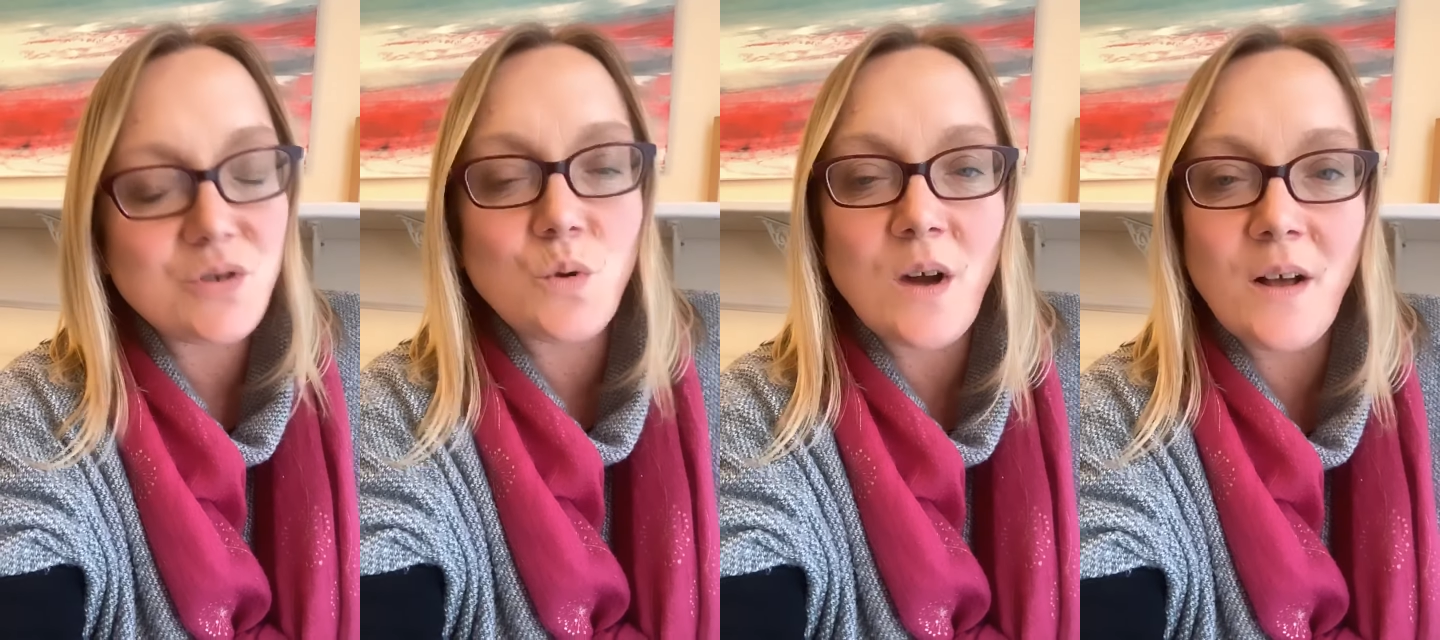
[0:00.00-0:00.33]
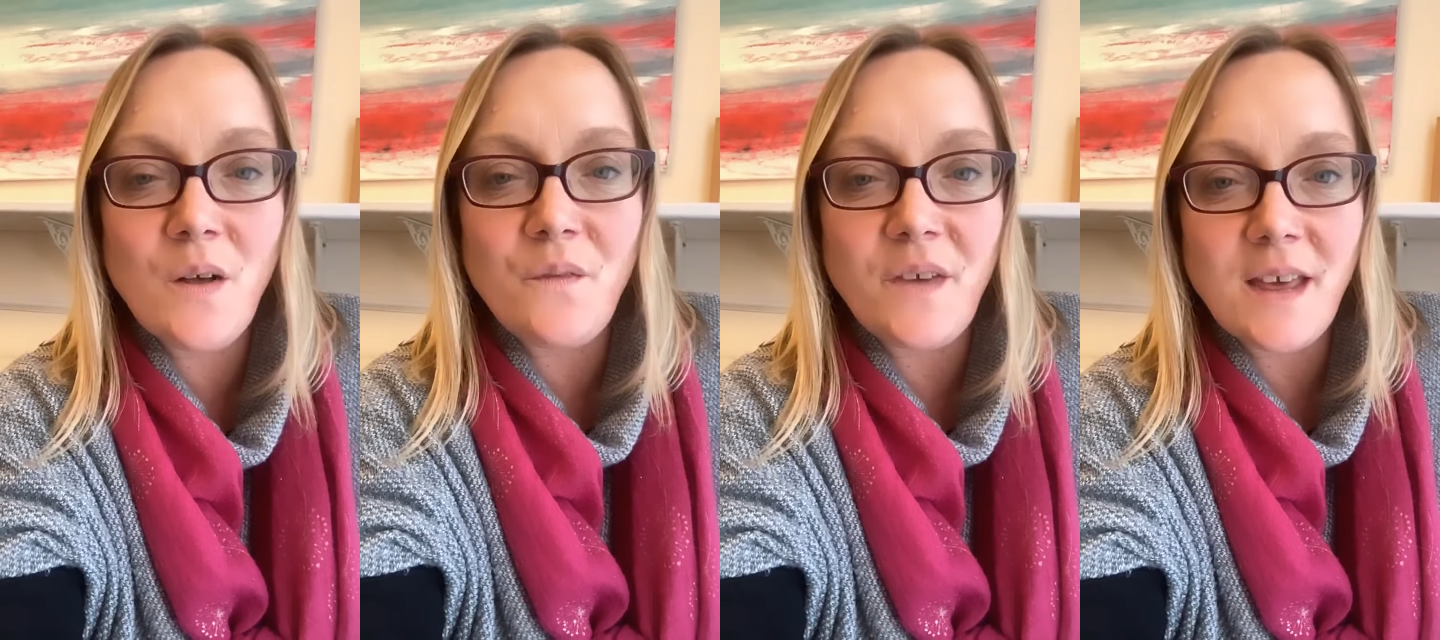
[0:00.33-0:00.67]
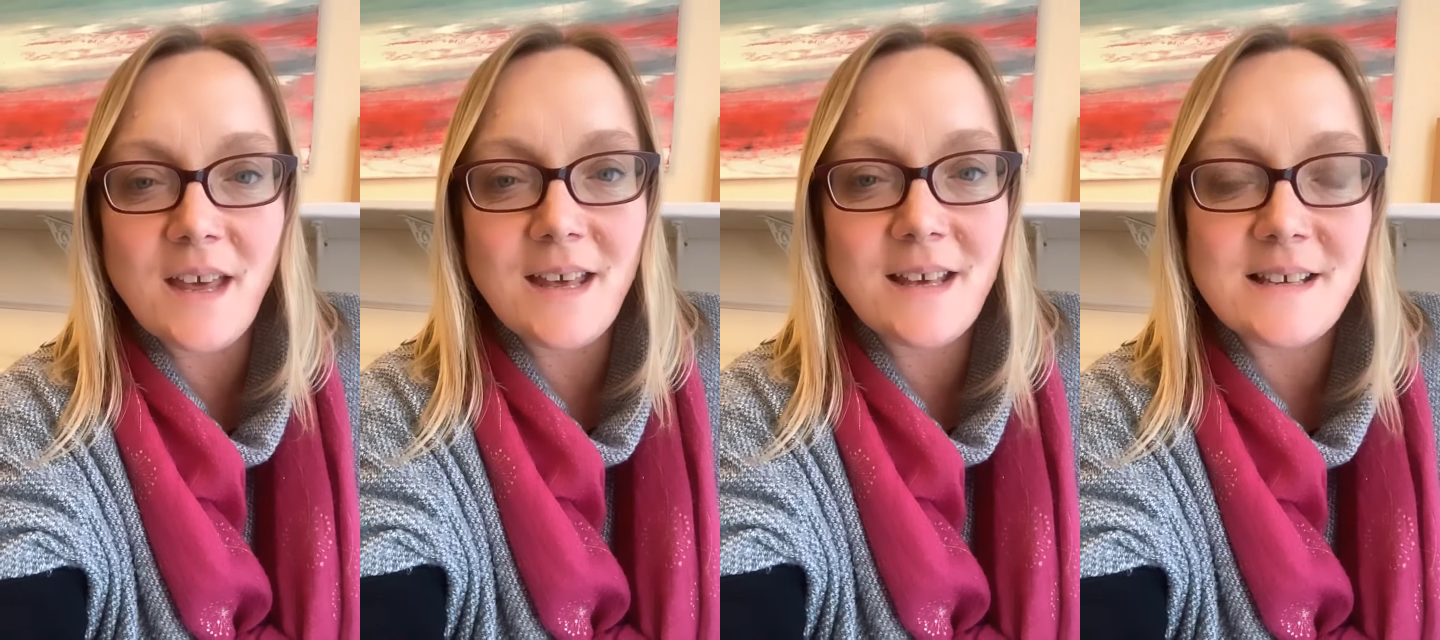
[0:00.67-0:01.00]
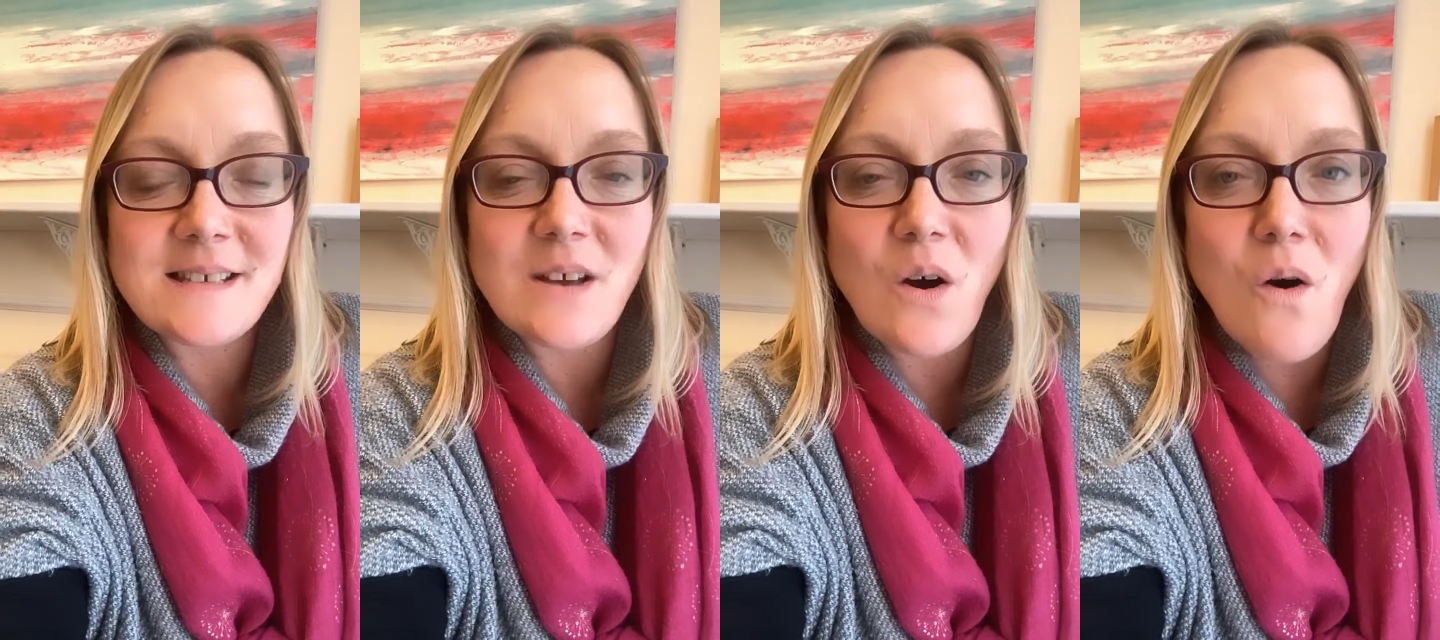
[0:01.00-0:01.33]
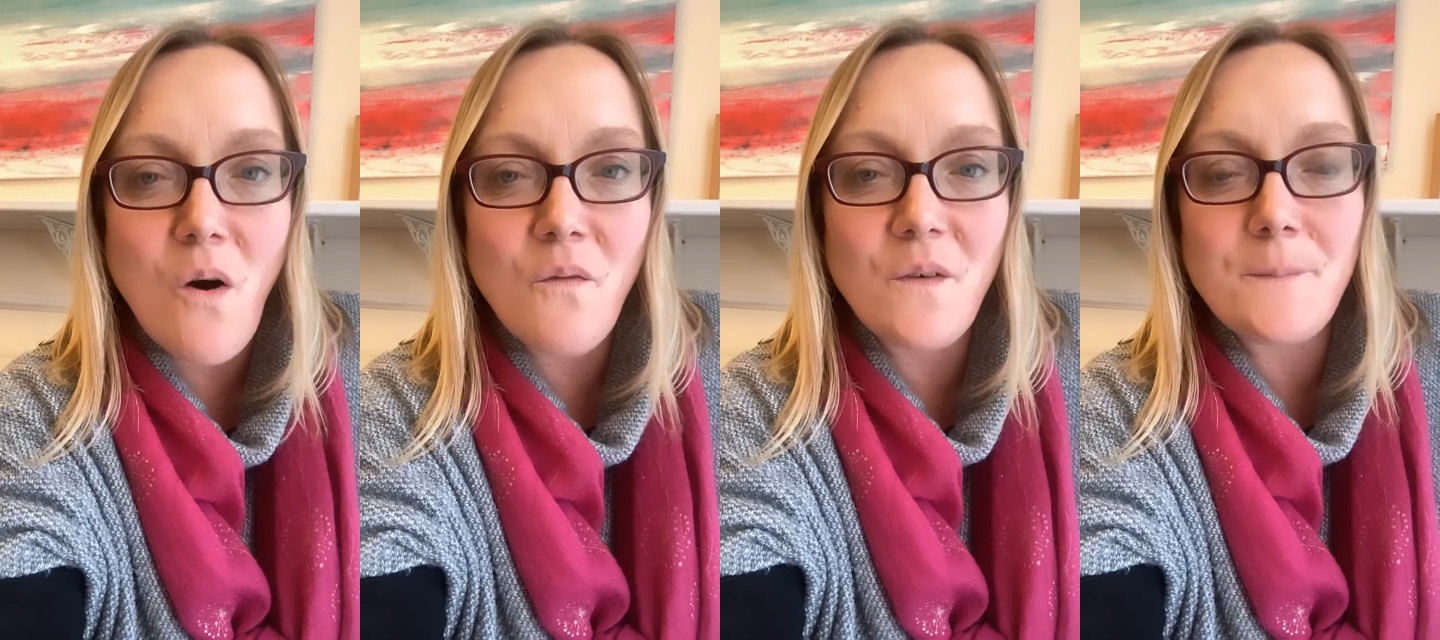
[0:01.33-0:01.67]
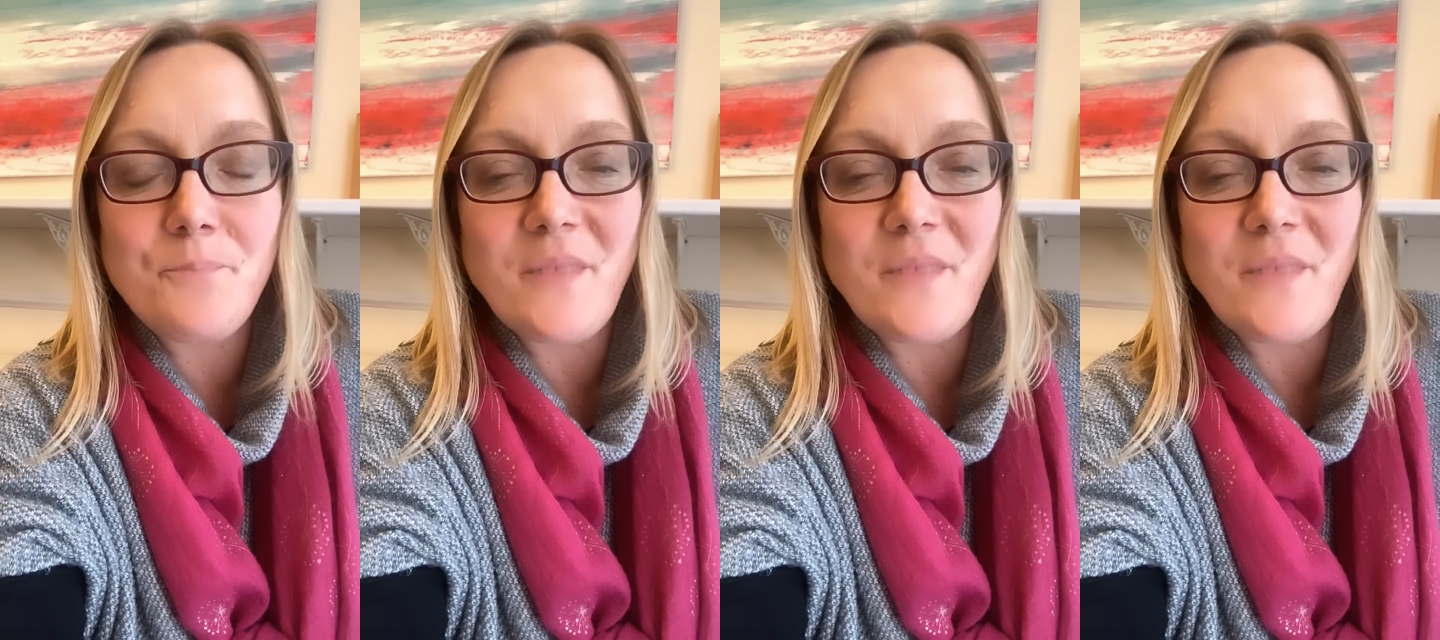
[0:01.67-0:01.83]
12 years of